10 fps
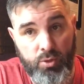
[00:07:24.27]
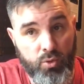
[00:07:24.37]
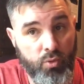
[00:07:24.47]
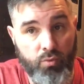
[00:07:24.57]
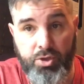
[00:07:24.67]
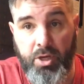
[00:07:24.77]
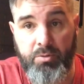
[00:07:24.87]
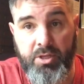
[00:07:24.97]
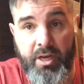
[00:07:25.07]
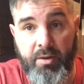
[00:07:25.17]
don't rush
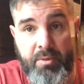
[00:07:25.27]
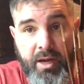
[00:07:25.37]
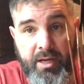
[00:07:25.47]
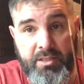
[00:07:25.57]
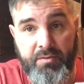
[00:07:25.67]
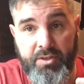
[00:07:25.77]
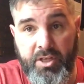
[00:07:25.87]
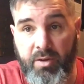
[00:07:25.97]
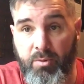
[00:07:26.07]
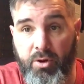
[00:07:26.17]
out to get them, guys. If you
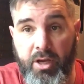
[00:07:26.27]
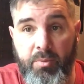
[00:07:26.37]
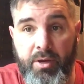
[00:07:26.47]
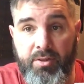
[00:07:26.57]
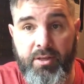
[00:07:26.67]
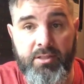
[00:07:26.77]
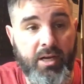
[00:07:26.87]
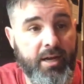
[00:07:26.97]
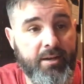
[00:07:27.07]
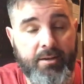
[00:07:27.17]
see them on eBay, things
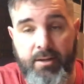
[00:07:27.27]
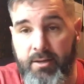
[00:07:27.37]
like that,